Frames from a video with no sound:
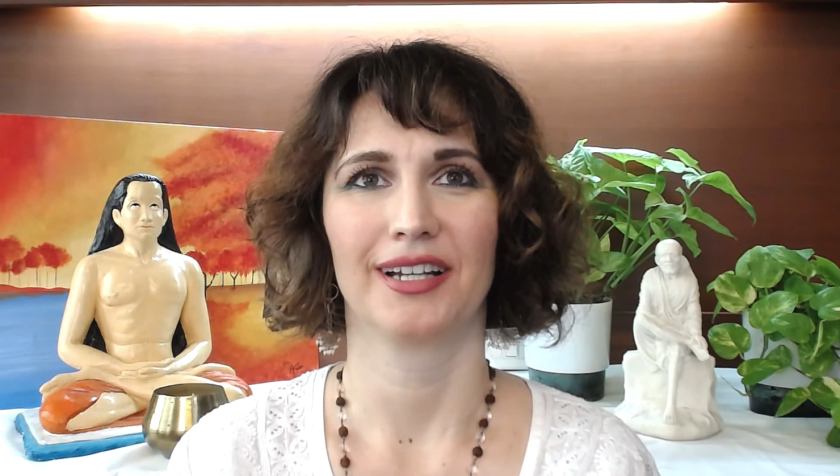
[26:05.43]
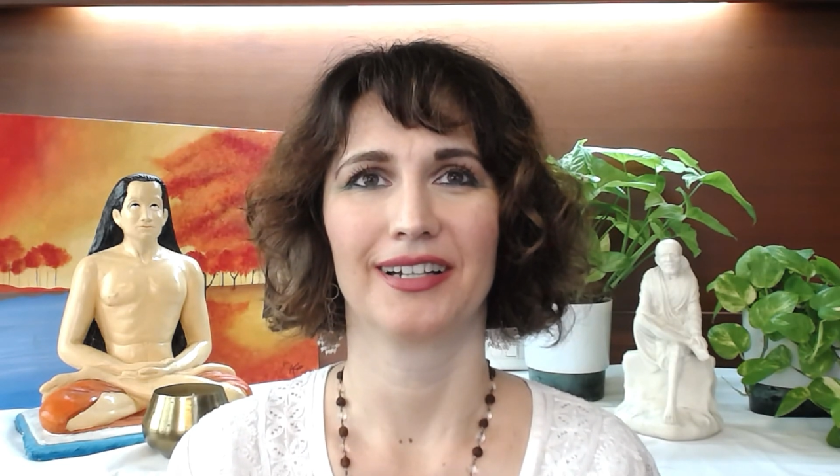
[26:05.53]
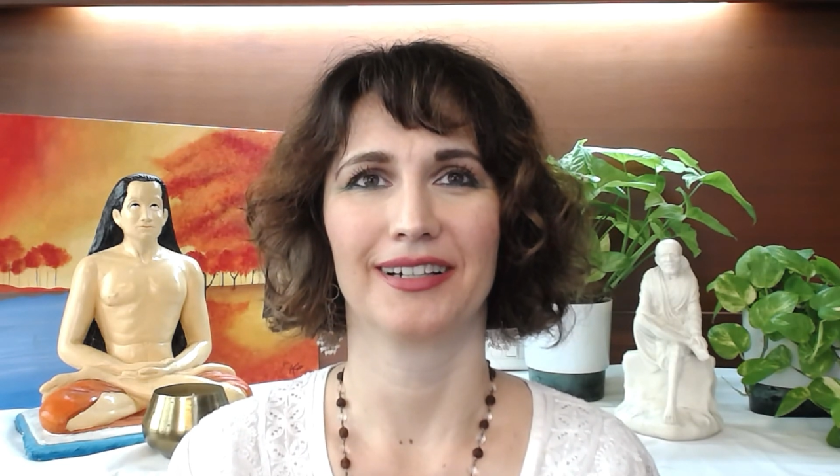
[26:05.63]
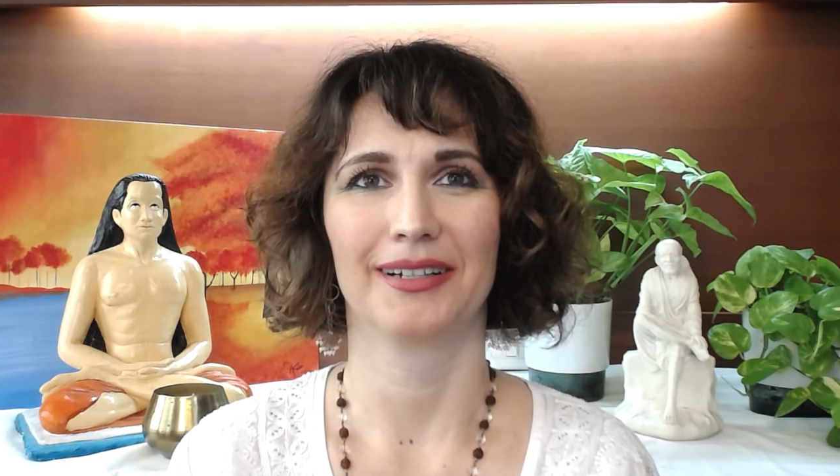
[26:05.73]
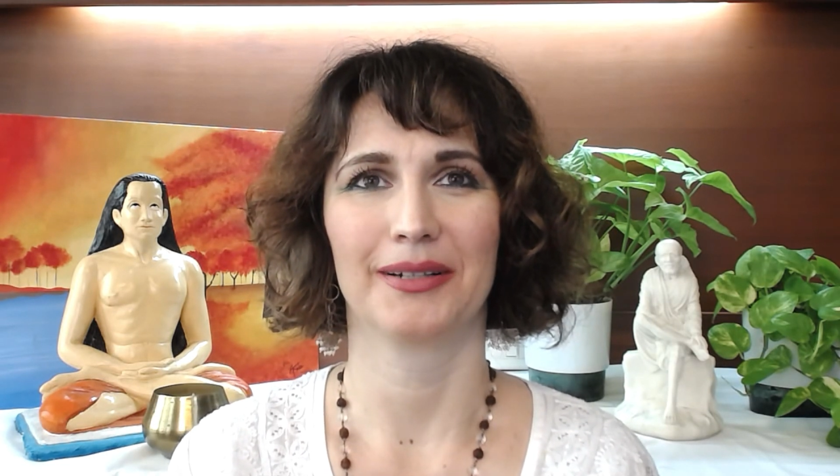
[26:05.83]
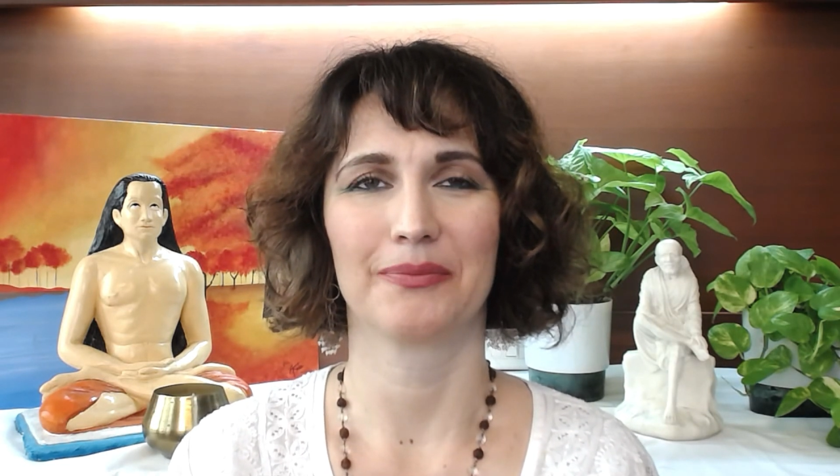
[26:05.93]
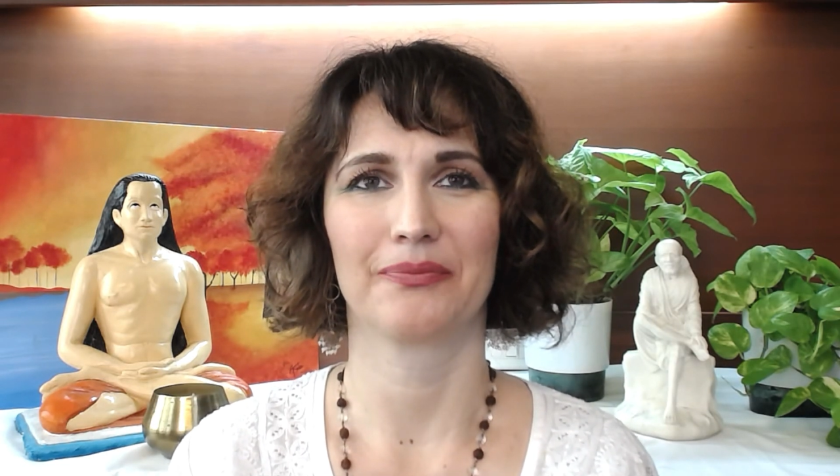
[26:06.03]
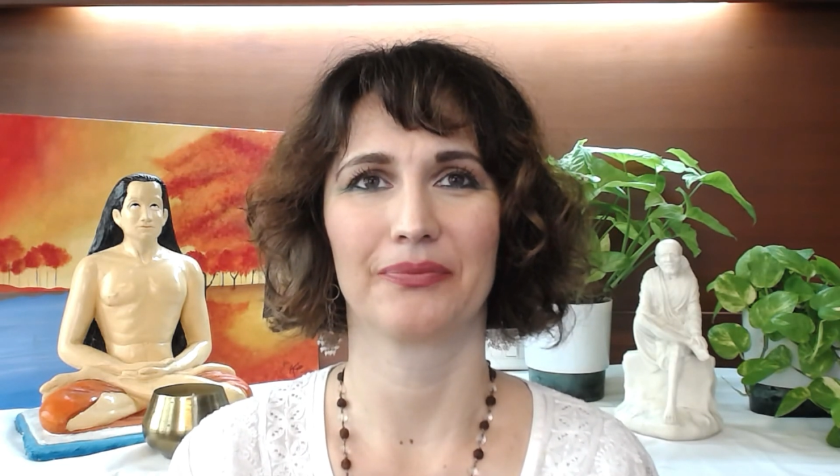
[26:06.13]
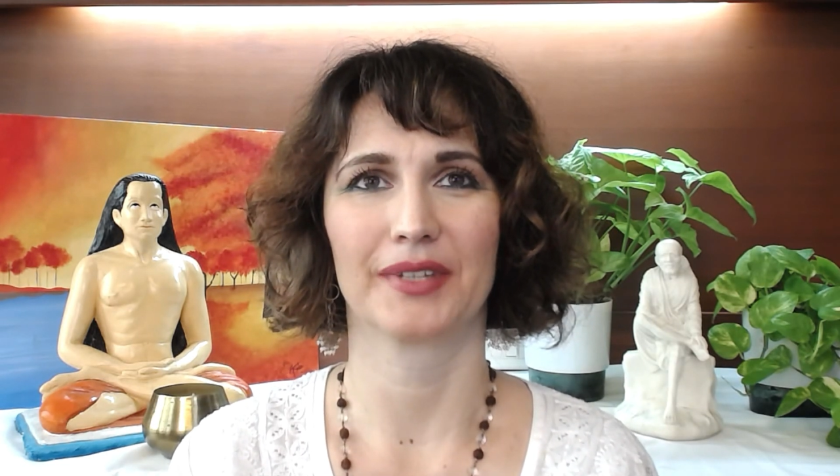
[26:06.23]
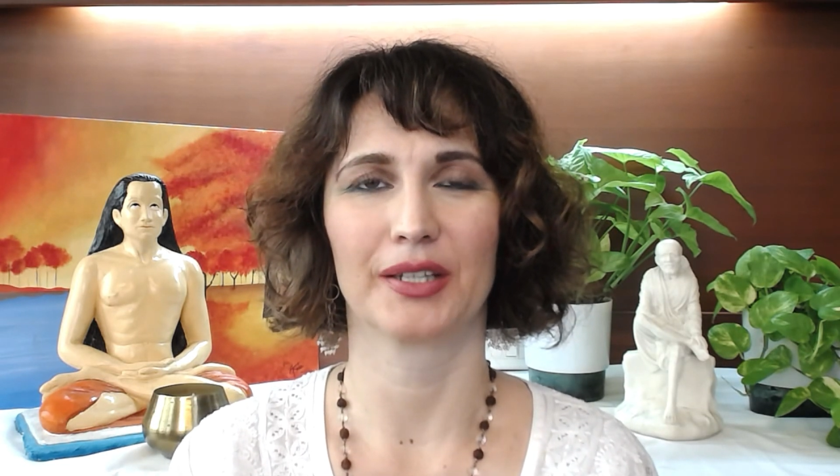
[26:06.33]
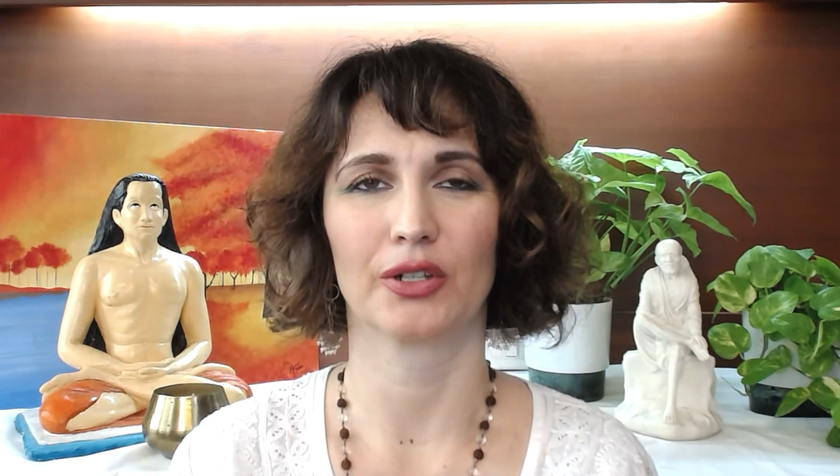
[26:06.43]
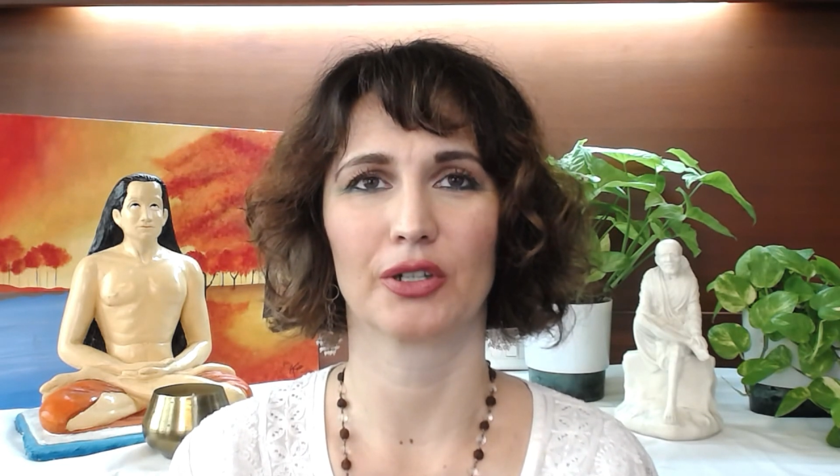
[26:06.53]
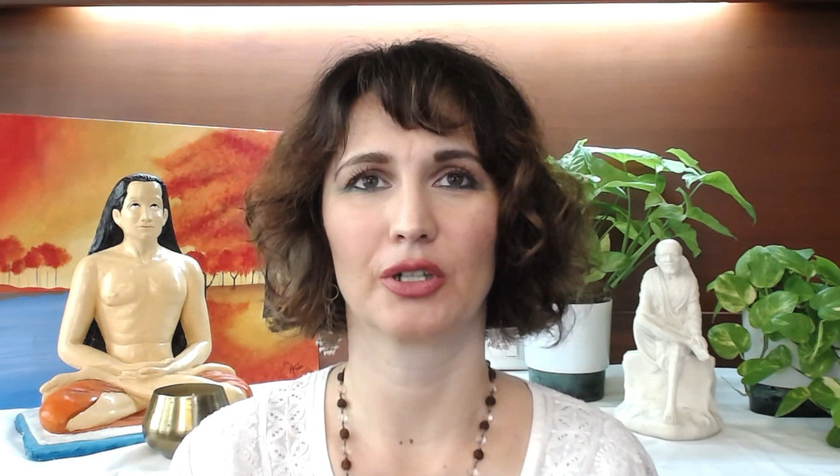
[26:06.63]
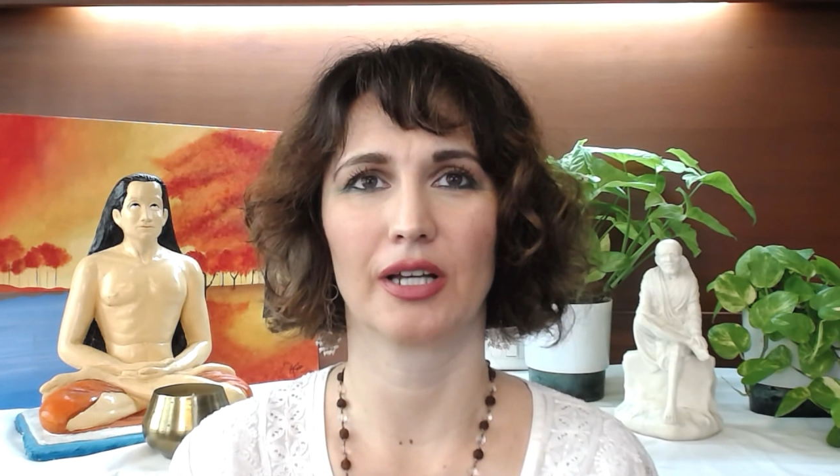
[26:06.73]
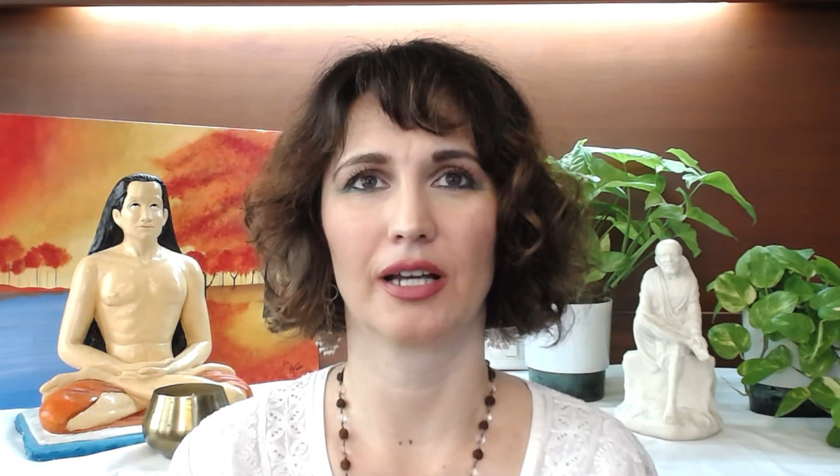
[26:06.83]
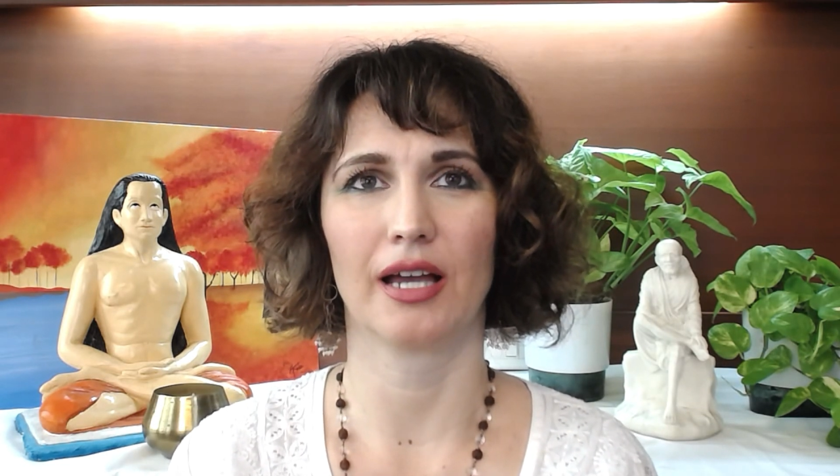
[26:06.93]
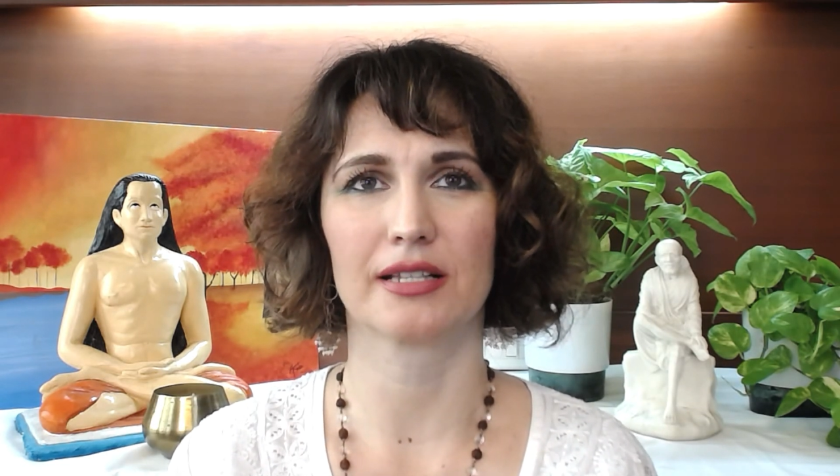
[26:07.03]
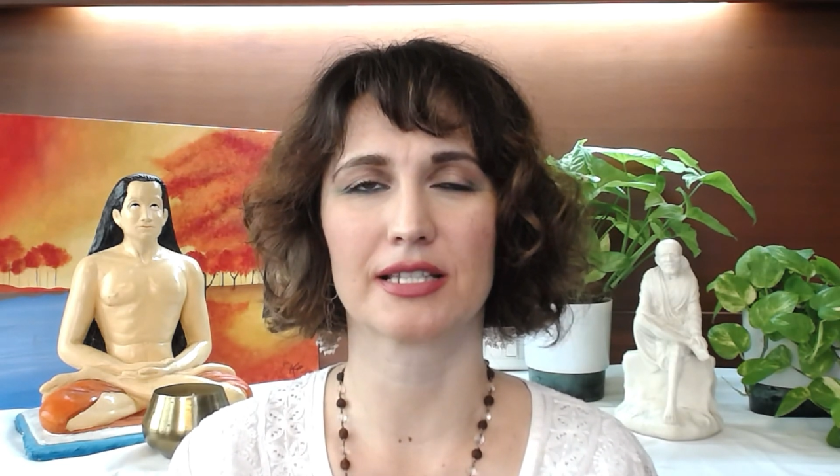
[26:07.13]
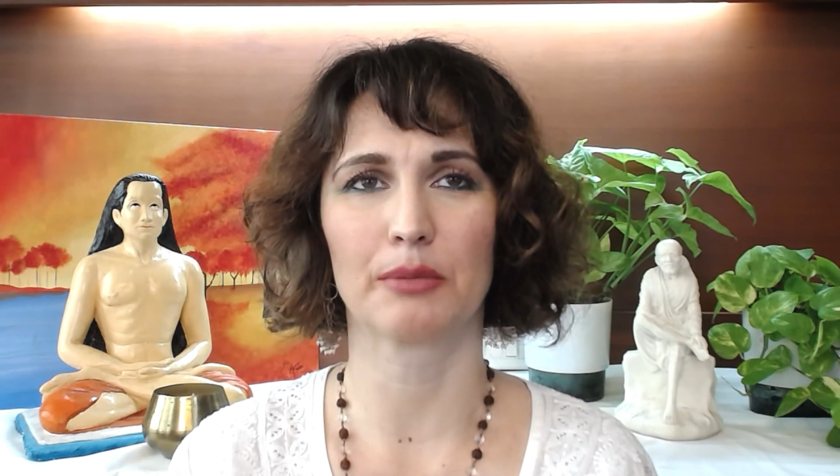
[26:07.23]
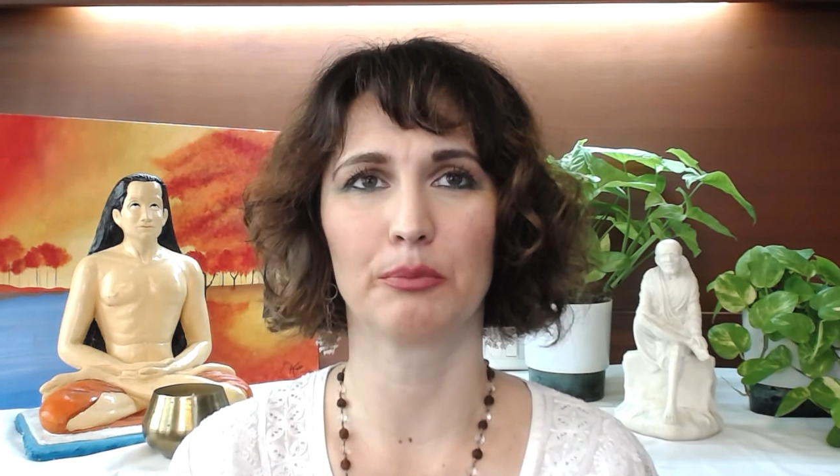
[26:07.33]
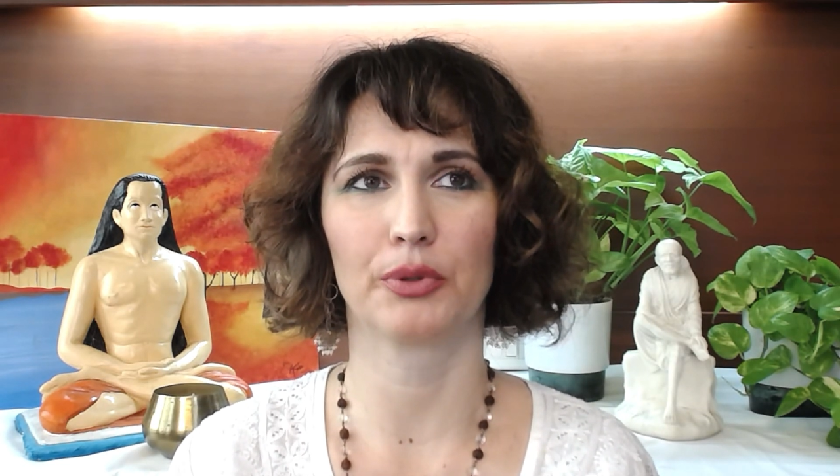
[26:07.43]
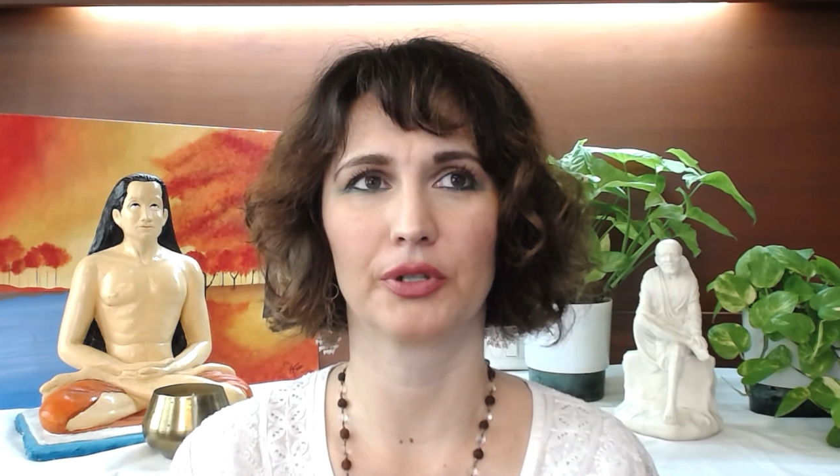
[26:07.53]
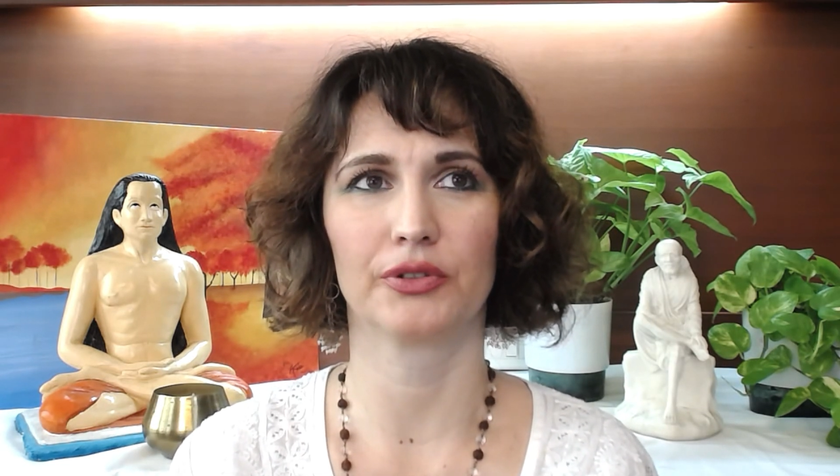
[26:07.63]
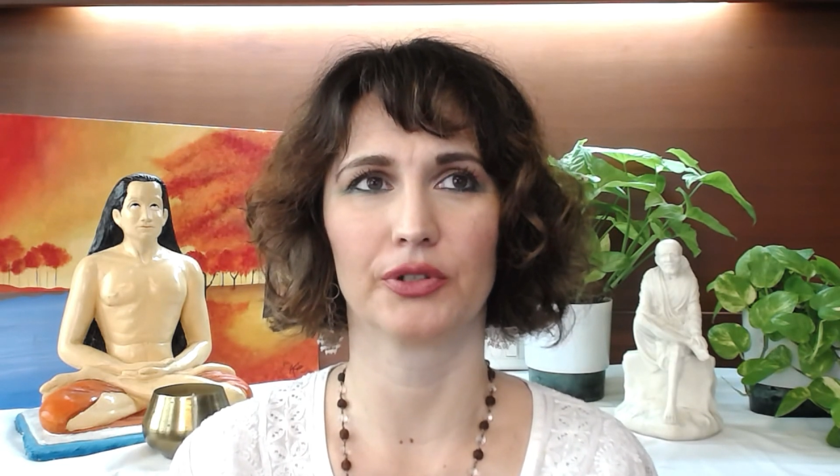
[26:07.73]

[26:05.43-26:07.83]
at some point,